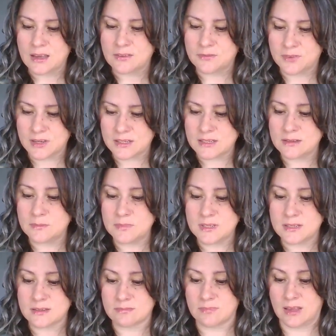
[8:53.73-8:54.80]

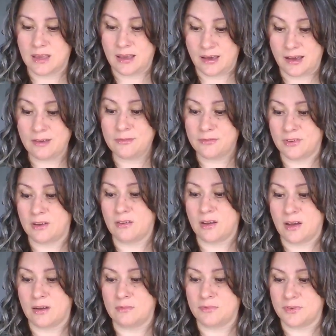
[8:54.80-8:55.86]
Victims have felt
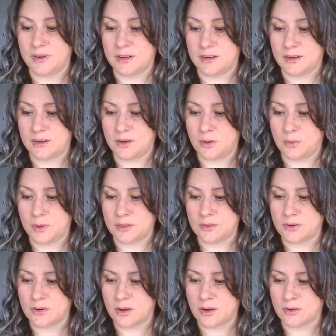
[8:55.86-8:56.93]
comforted in knowing
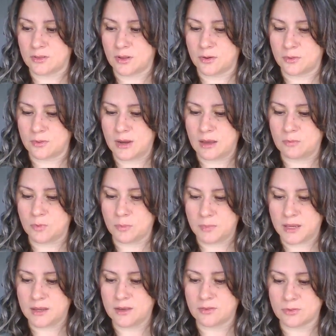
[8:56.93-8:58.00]
they're not alone and will
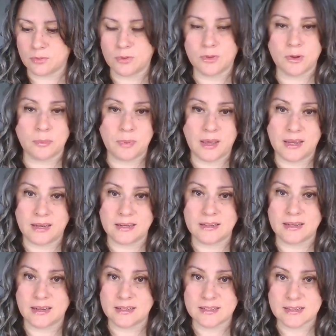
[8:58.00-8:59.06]
make it through their pain
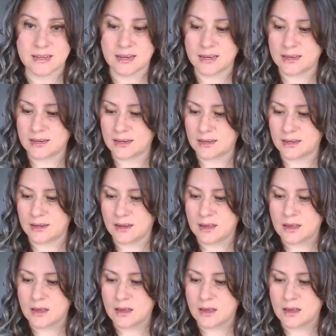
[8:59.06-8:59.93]
and anxiety.